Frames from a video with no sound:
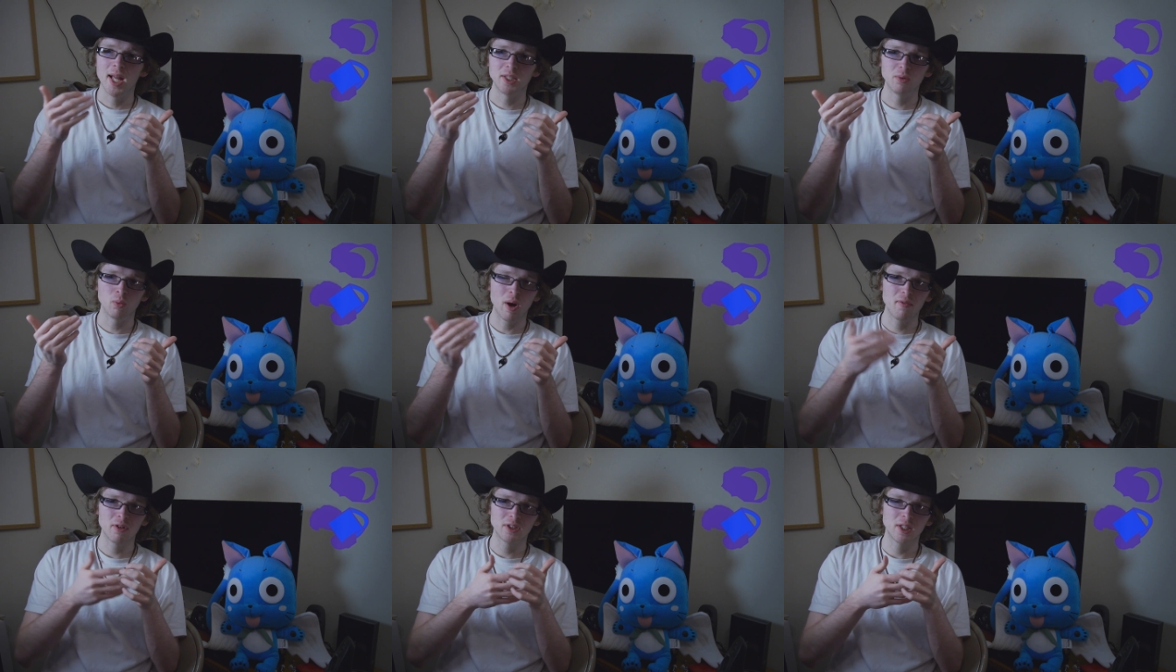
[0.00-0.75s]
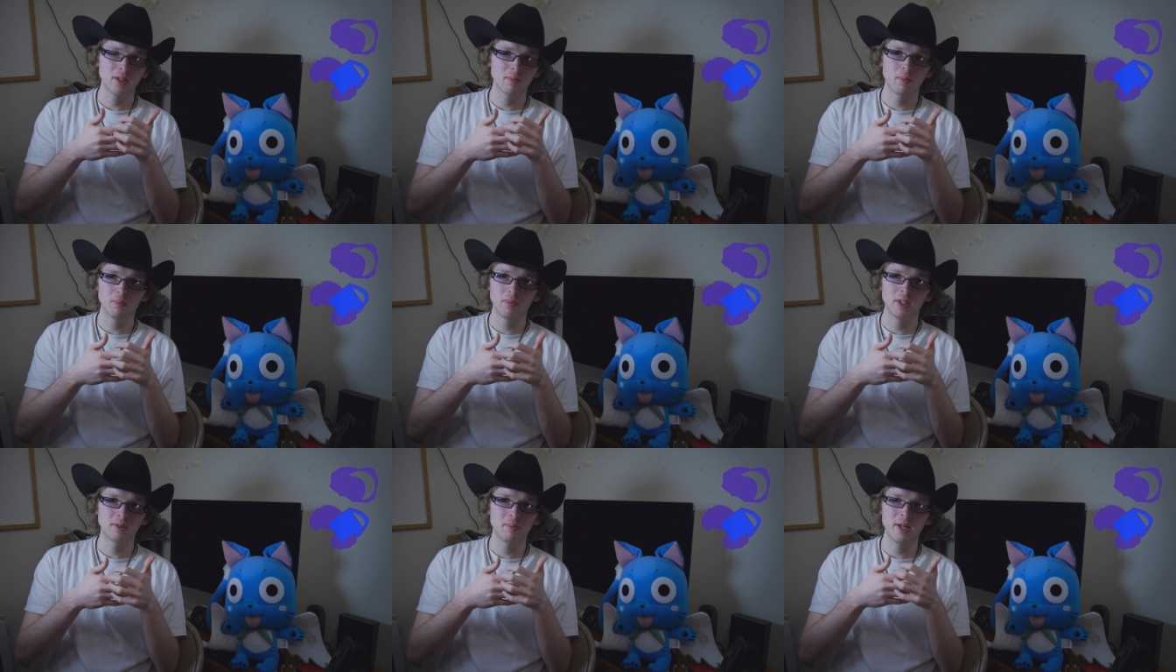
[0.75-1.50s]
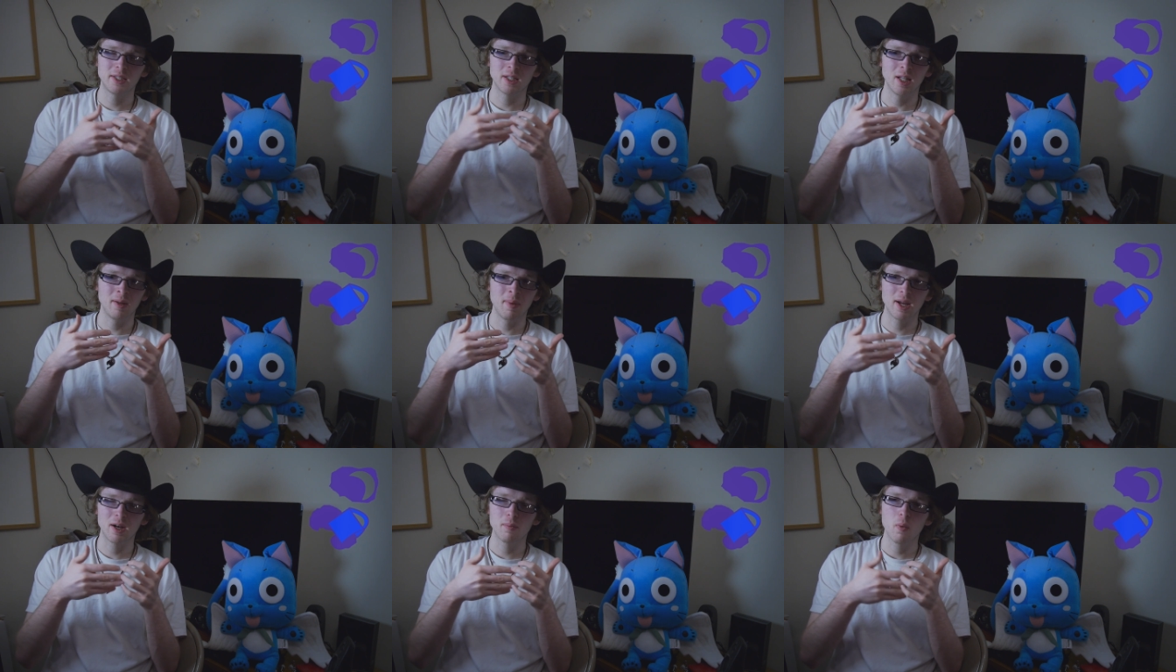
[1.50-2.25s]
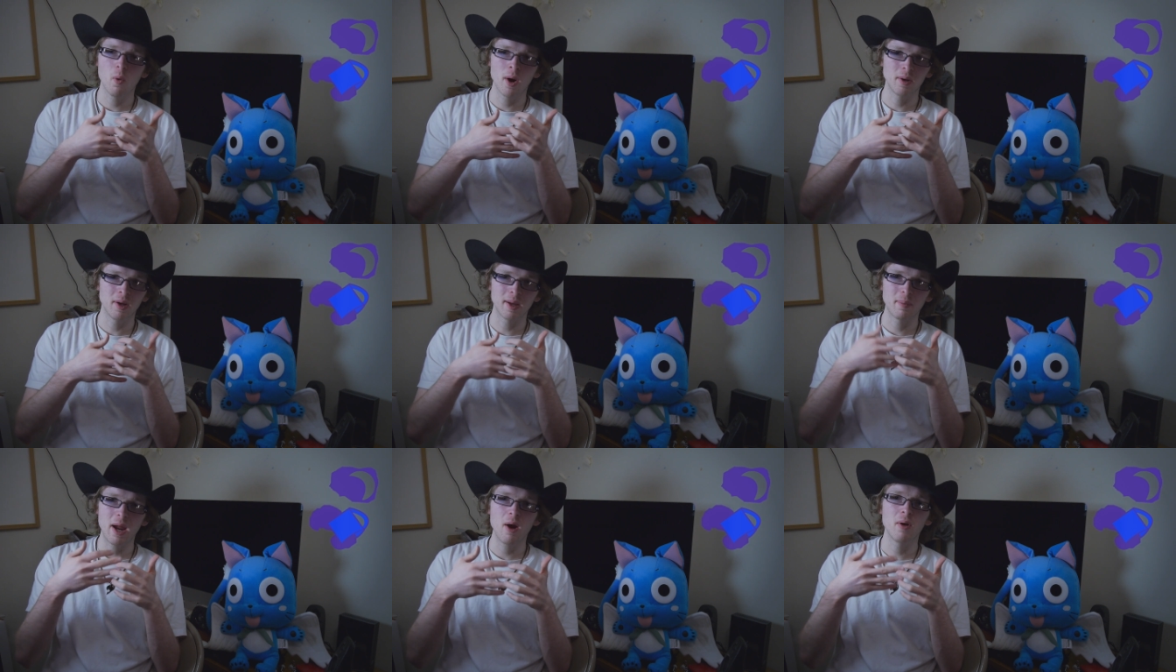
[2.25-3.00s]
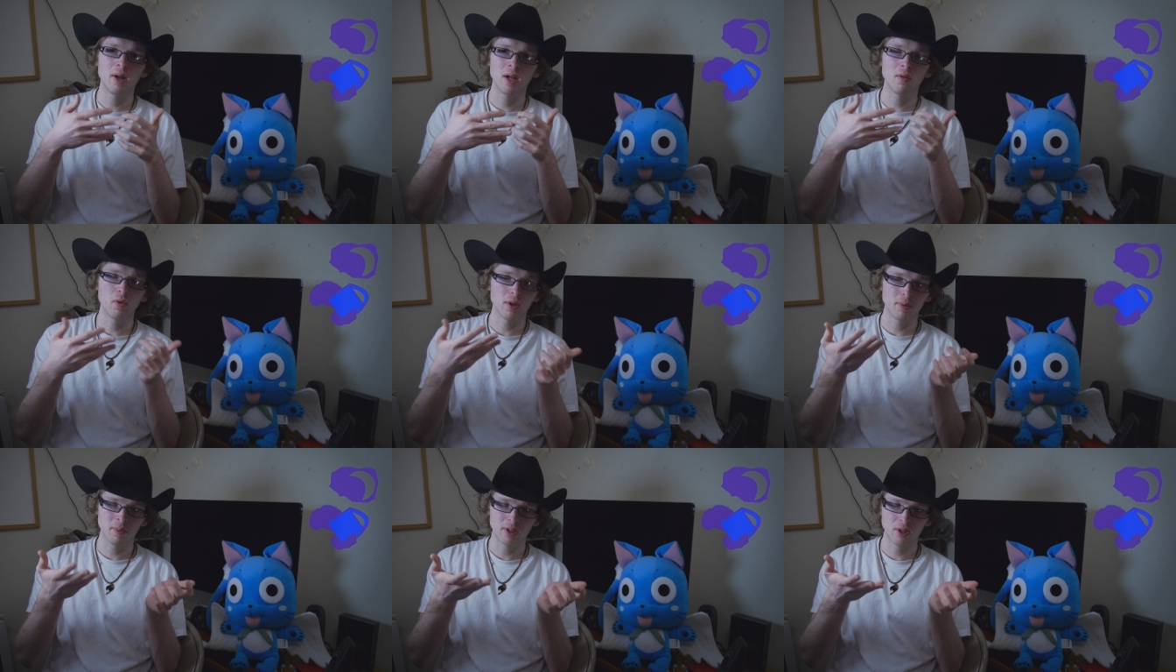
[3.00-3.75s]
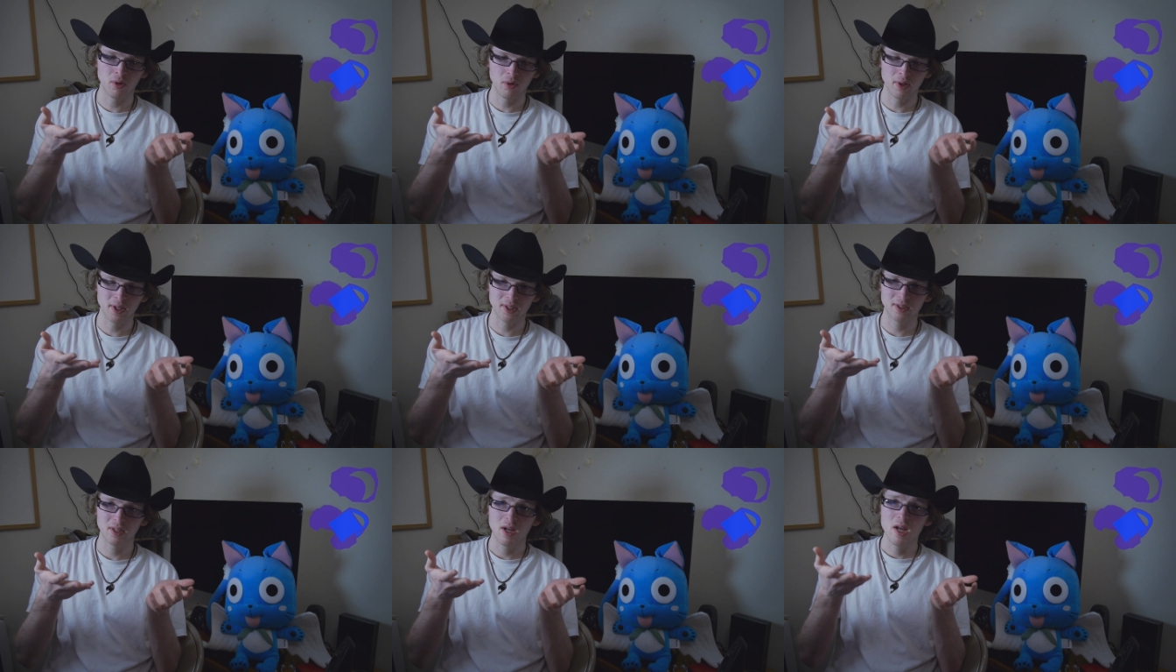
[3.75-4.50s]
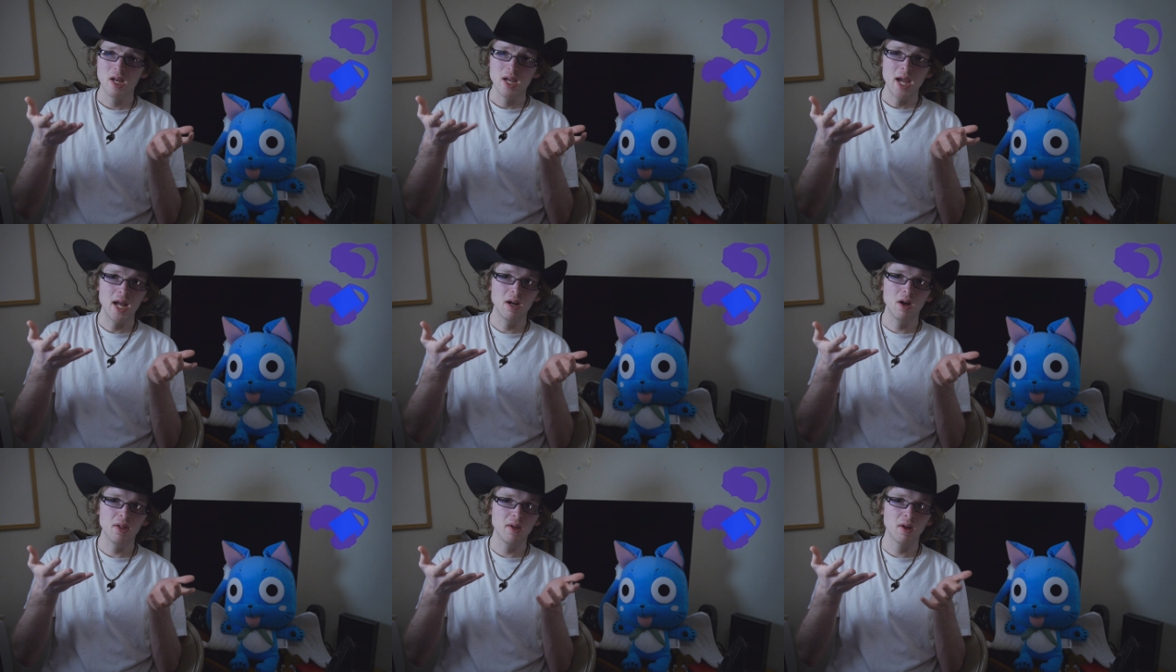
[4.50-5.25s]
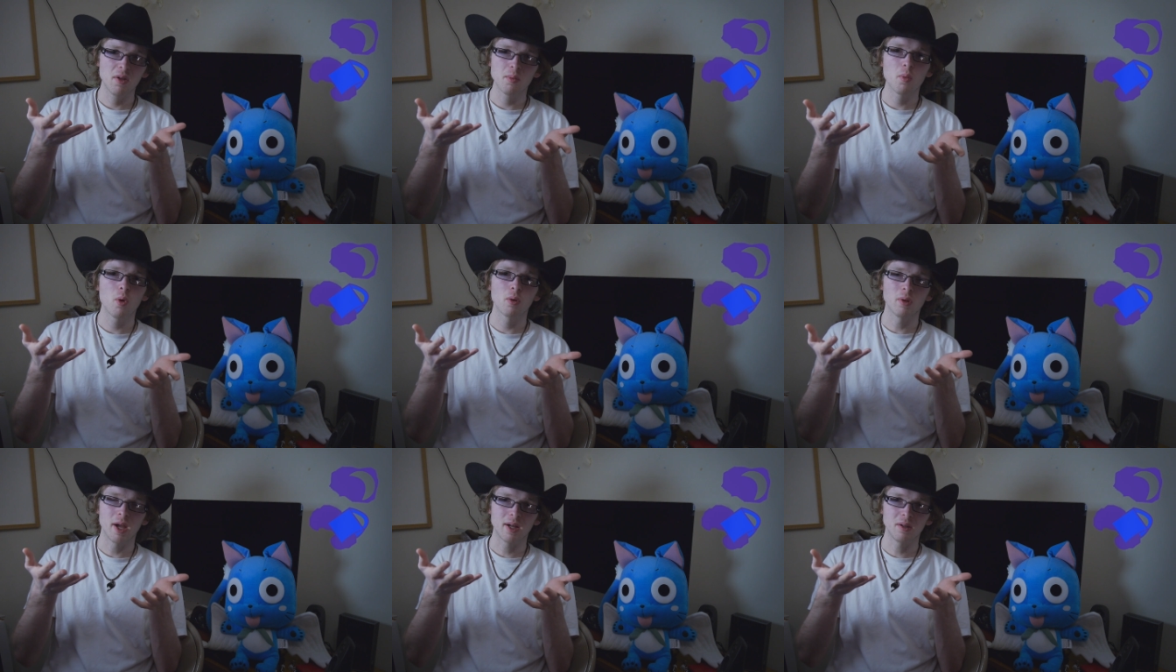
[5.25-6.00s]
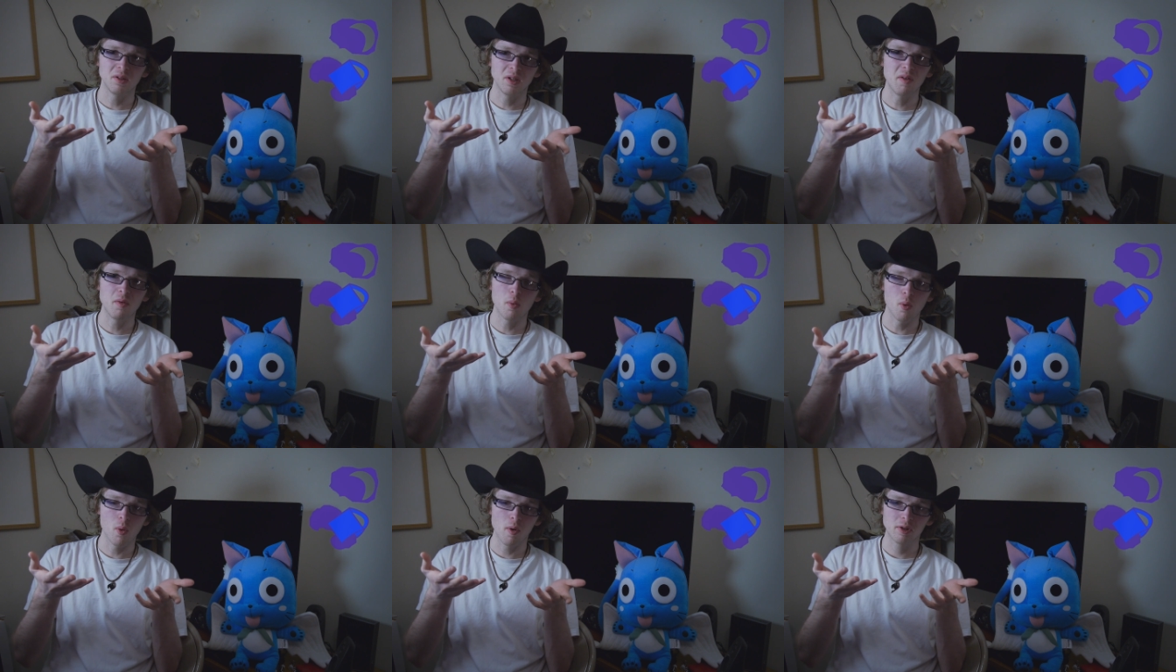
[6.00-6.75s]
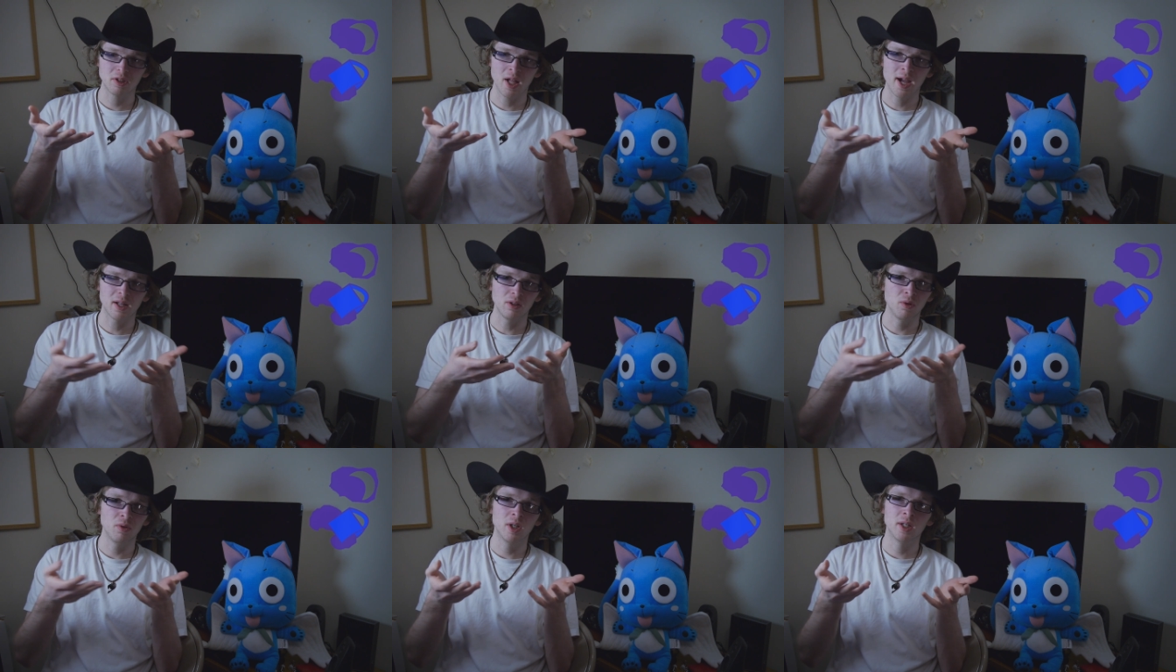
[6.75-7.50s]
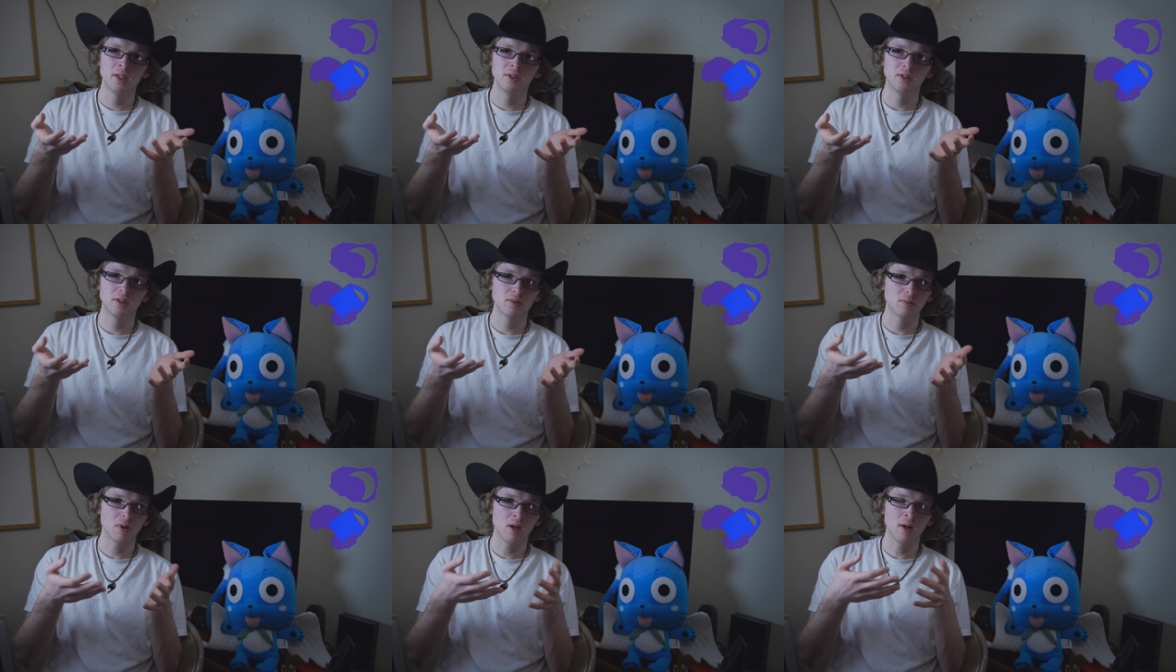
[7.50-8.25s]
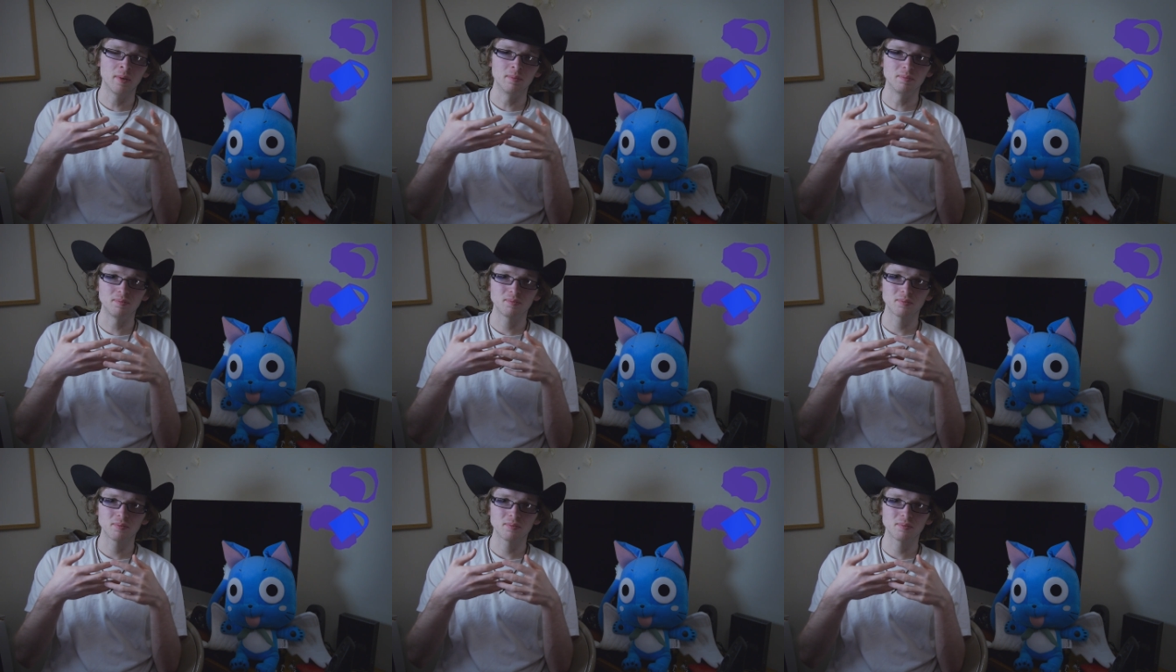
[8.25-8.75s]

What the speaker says: it's referencing, it's basically making a point, like parodying of what the material is. And other more like lovable works like Luna's, I